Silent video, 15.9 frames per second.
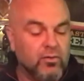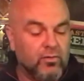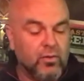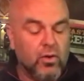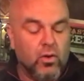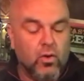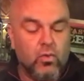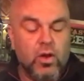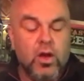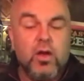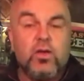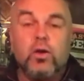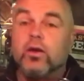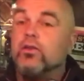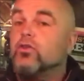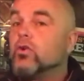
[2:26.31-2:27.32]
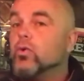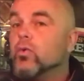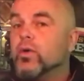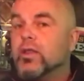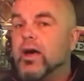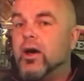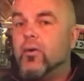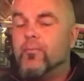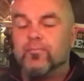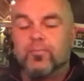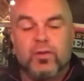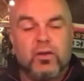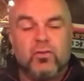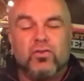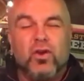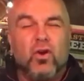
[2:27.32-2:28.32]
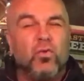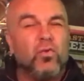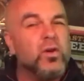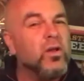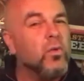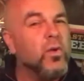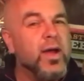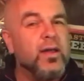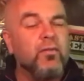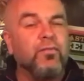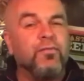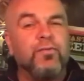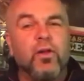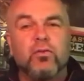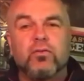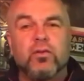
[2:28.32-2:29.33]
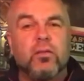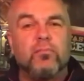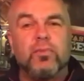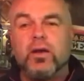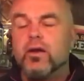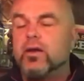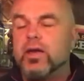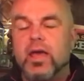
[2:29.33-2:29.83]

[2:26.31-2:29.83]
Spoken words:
So you can do it without. There's no real way to filter the beer.